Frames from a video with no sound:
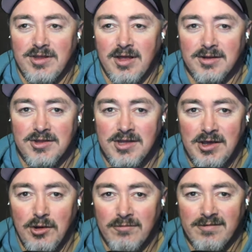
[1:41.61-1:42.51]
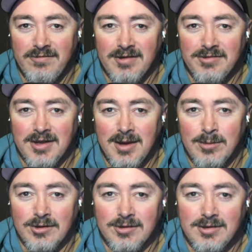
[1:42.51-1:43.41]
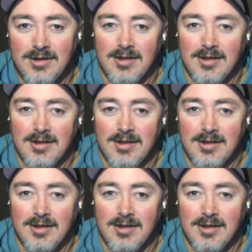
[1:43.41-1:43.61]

telling us, he overfed the neighborhood